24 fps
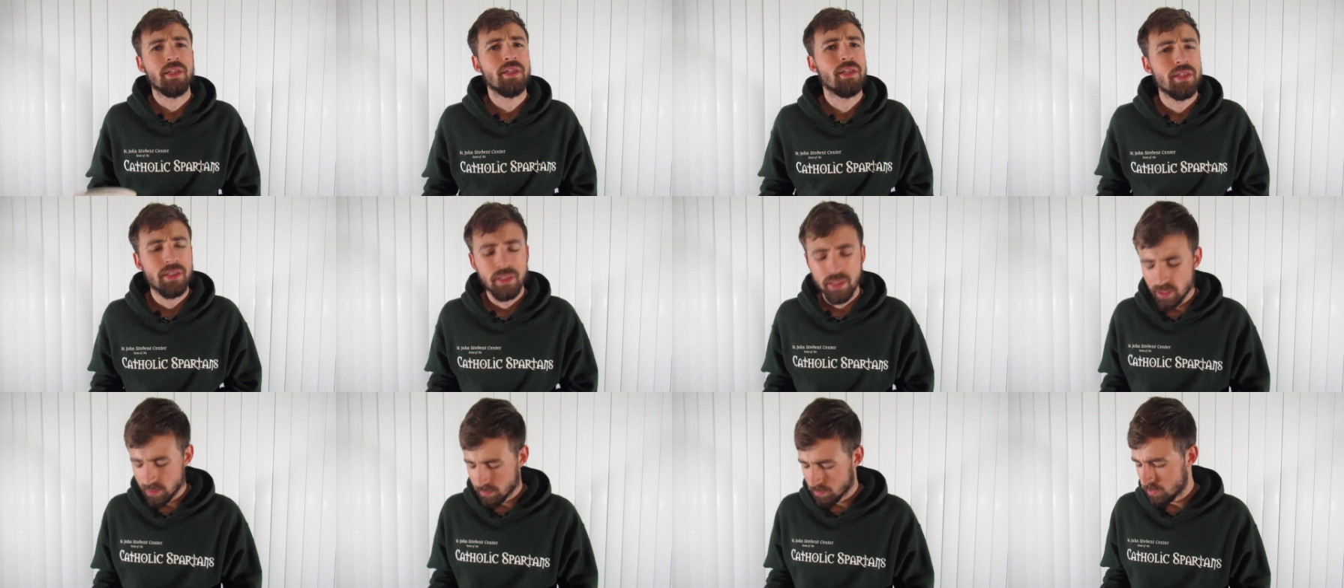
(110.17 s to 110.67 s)

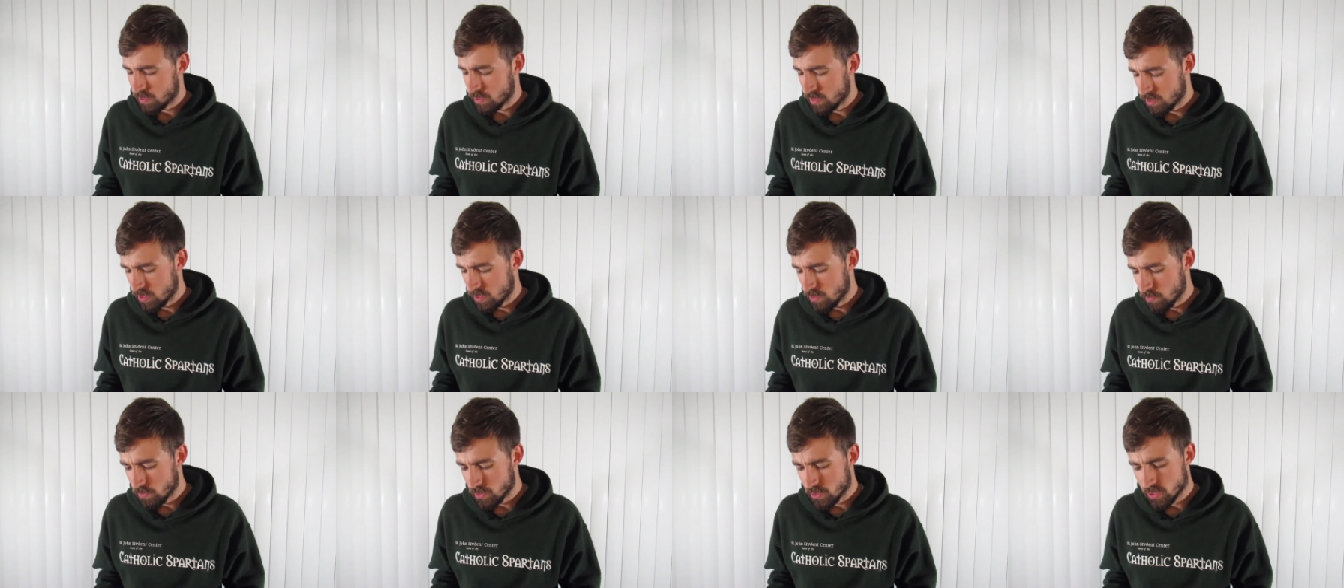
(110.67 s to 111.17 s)
Something
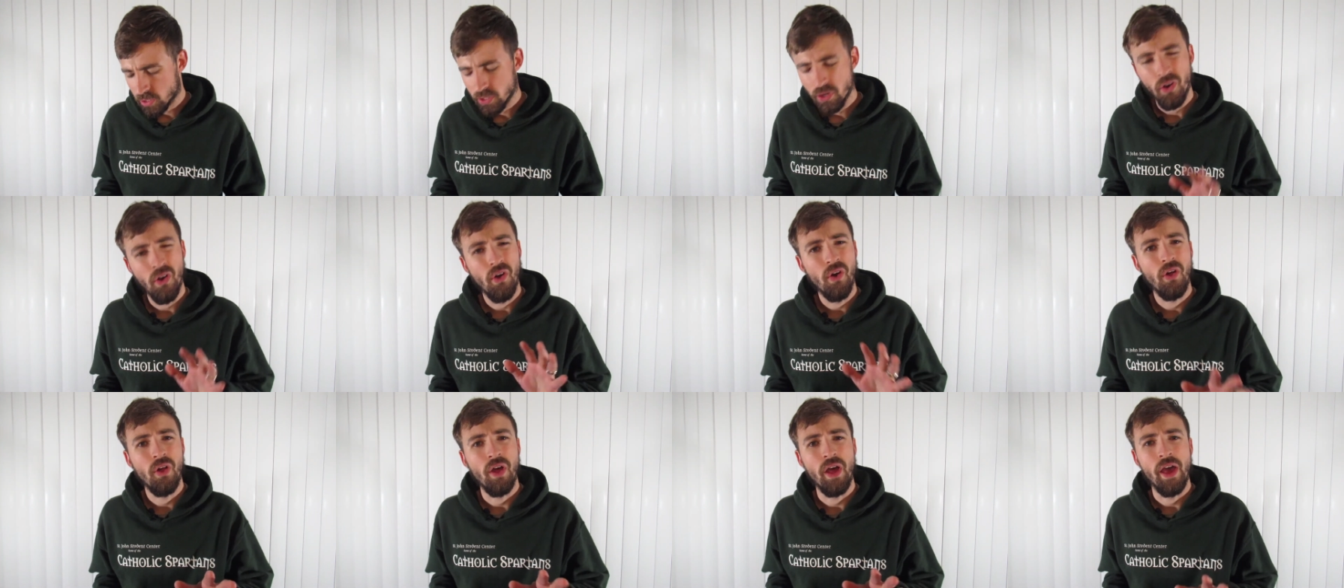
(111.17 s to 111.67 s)
that we should
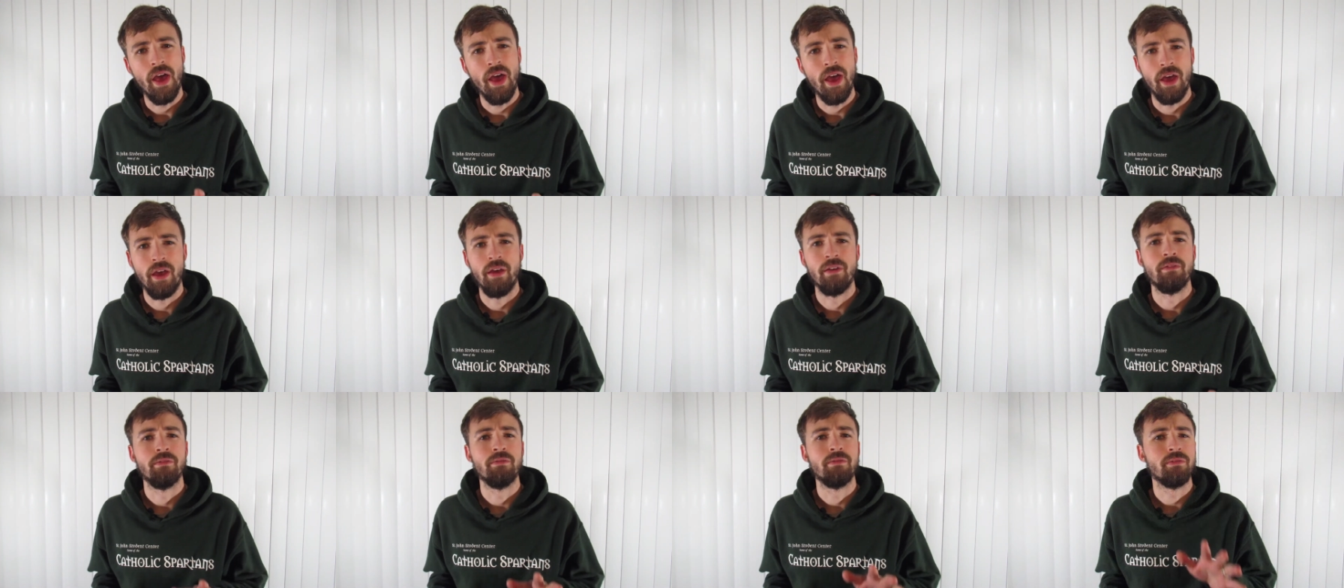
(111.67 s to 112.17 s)
all
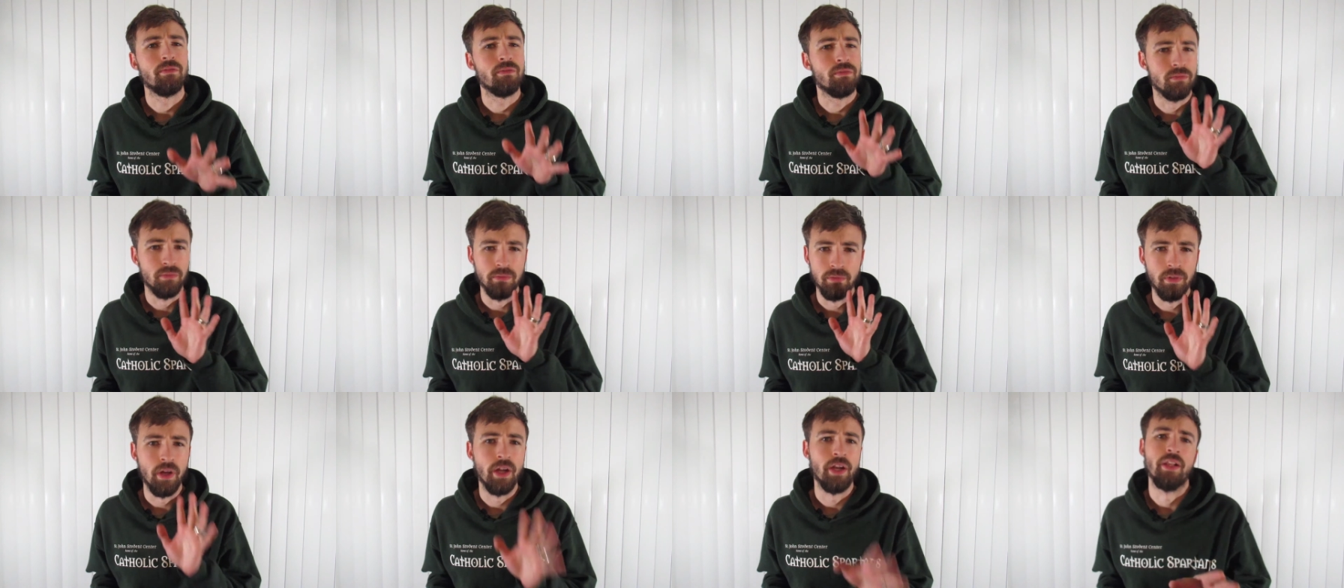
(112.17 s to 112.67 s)
have
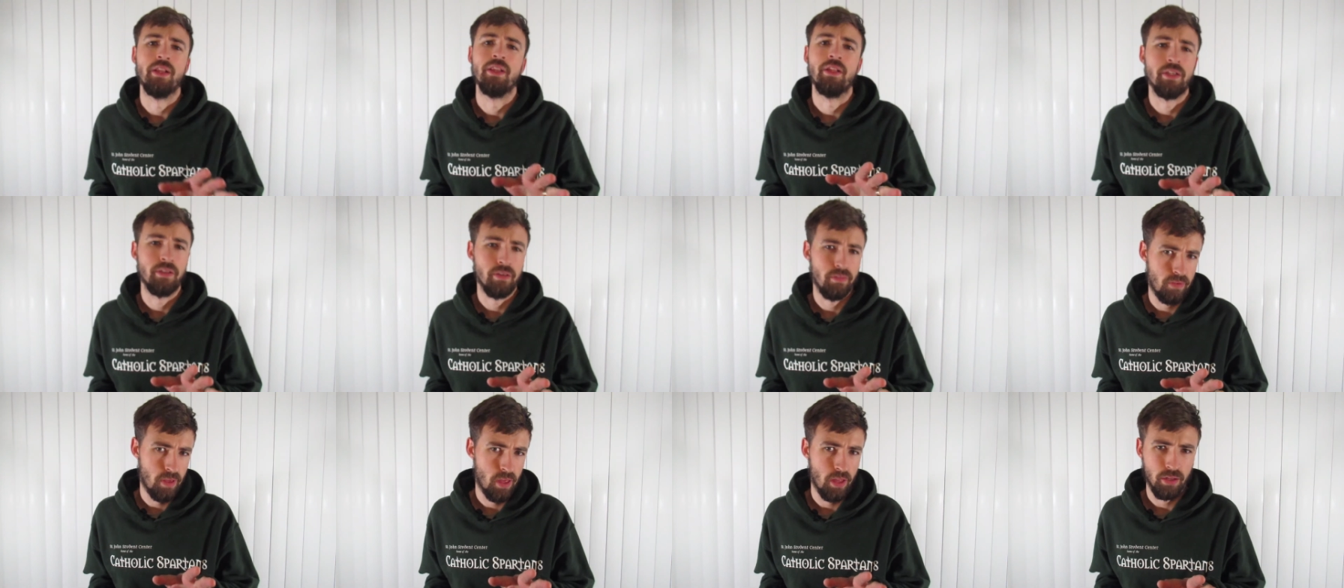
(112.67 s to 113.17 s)
readily
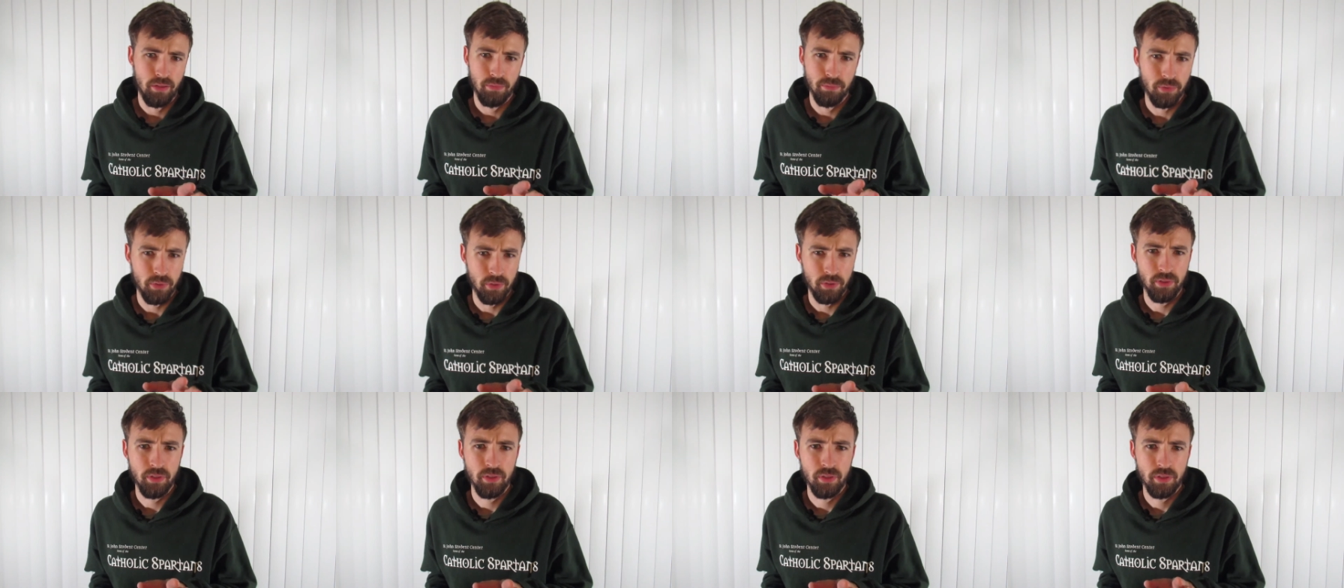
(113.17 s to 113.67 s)

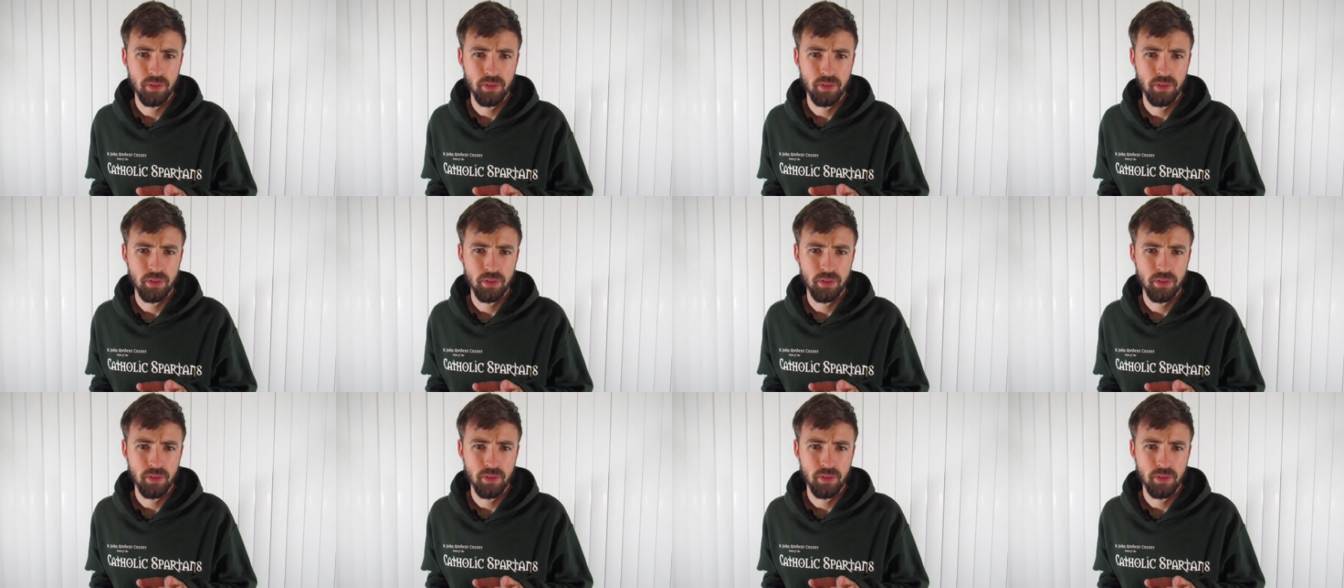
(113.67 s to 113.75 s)
available.